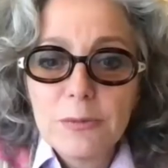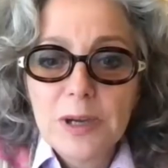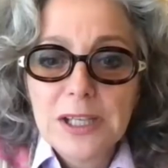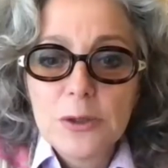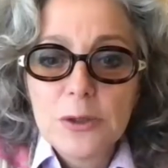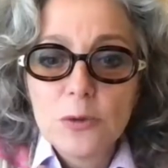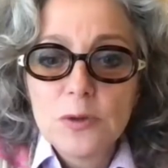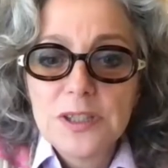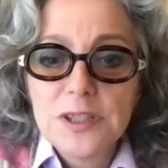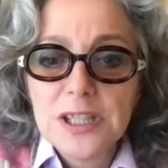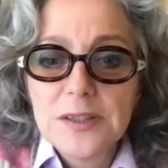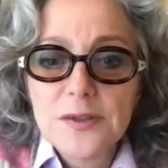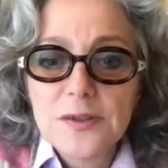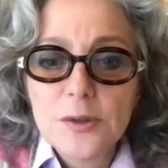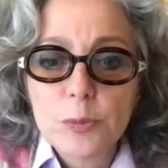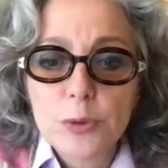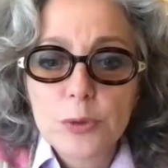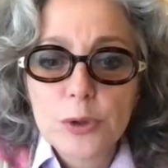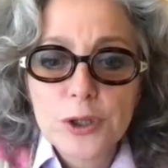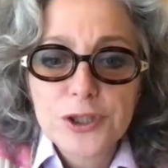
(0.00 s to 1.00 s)
when you did
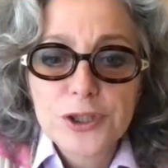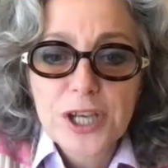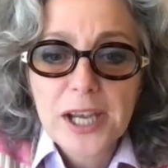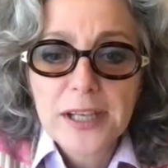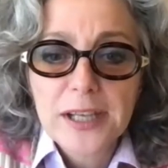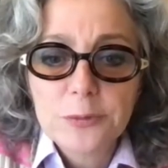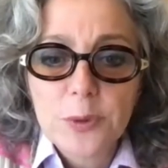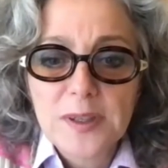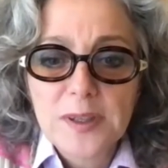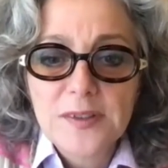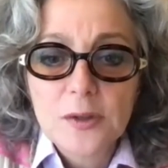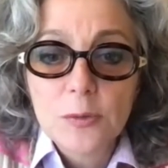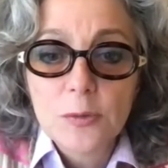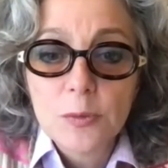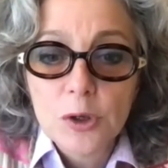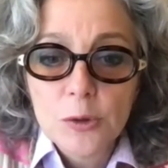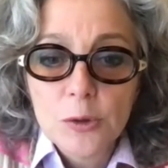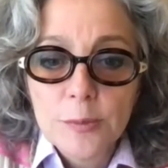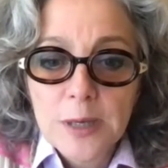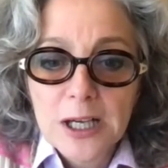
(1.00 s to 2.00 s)
the project with the
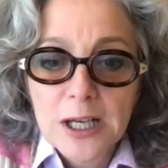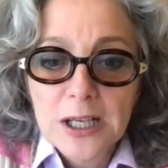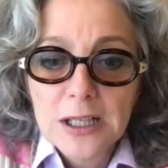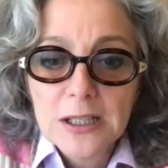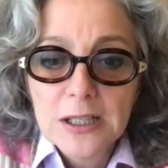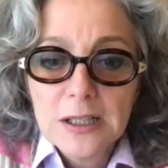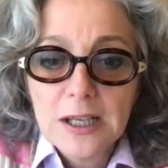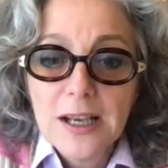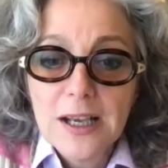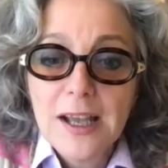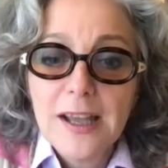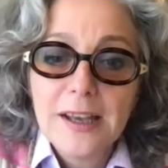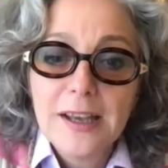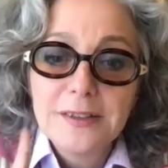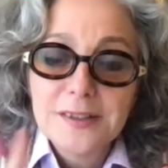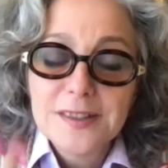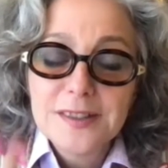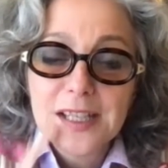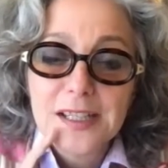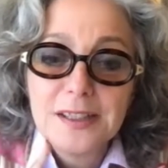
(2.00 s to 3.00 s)
MoMA
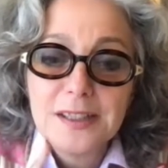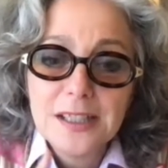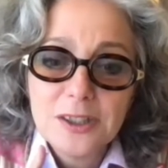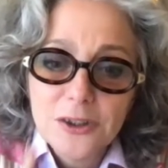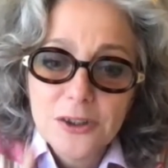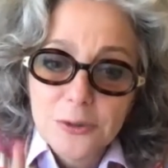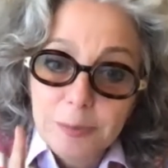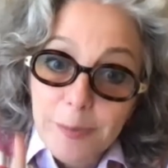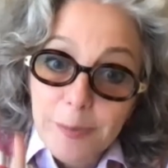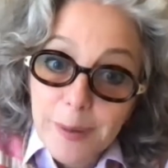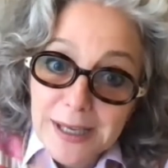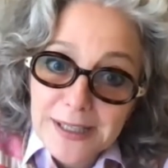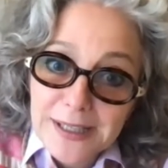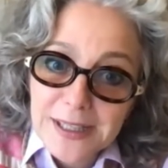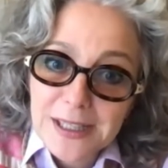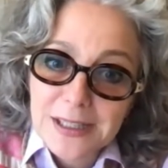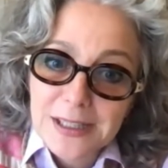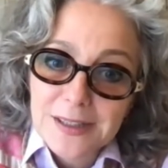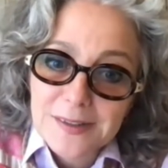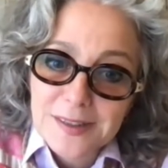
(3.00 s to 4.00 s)
and they didn't buy
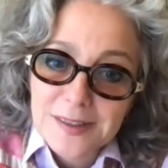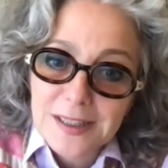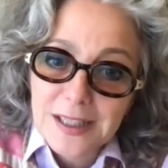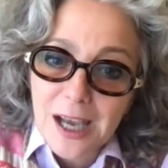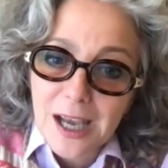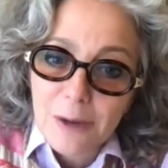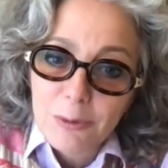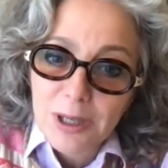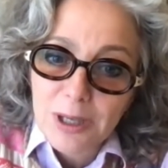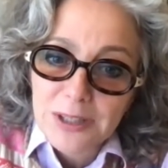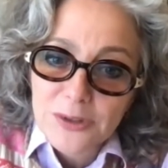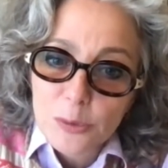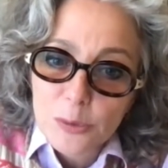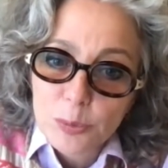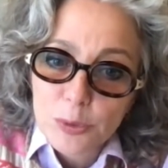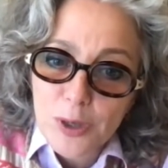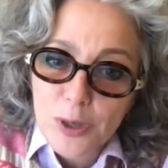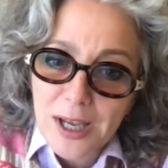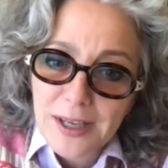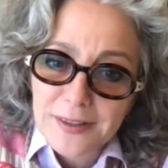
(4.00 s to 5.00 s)
anything, I was
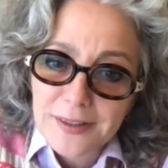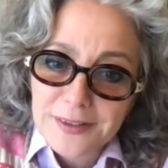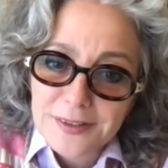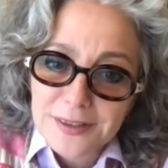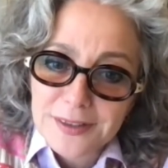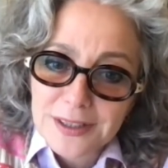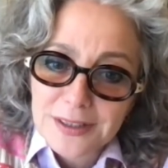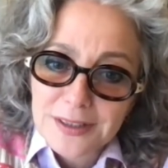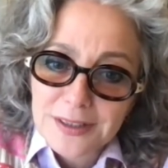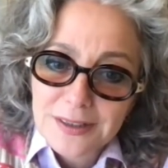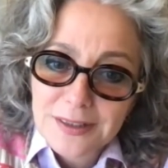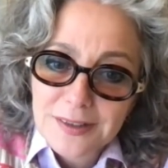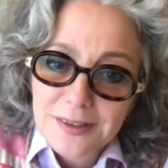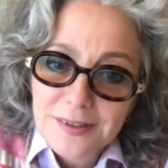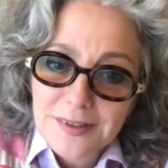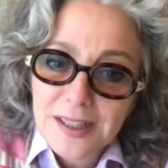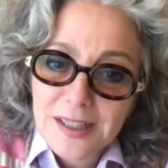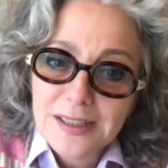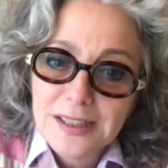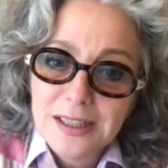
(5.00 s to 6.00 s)
surprised.
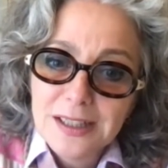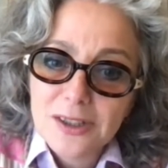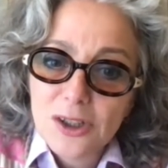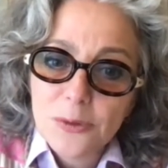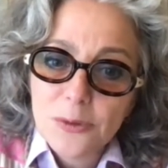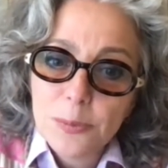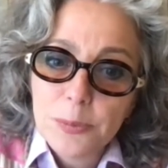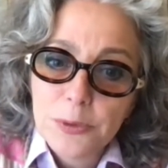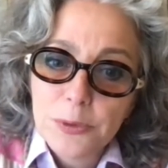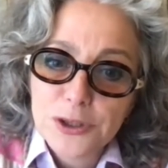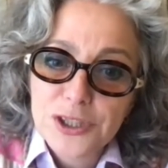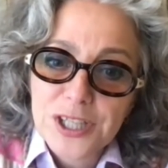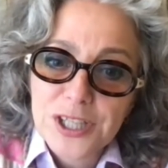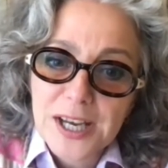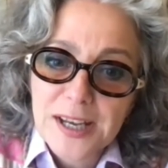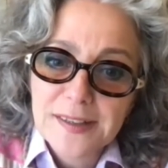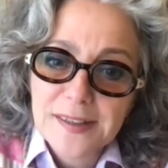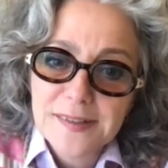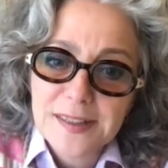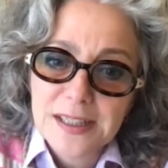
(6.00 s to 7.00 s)
They didn't
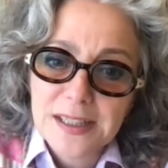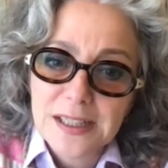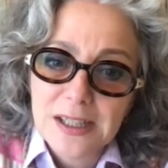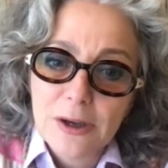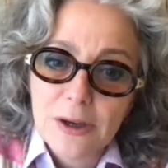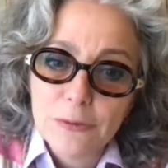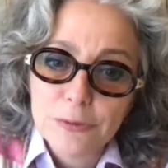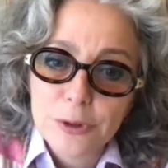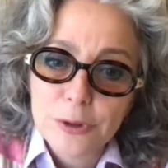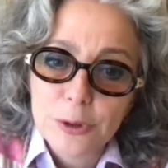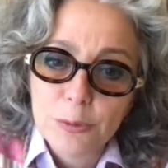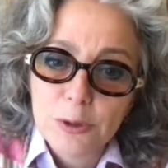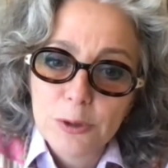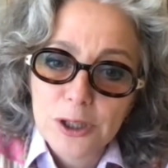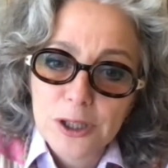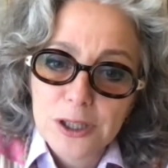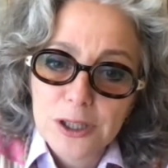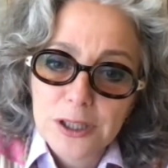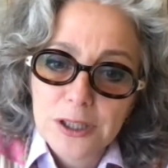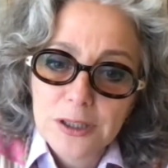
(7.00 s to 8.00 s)
purchase any of your
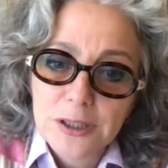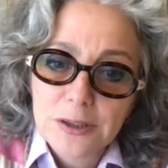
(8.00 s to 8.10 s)
work.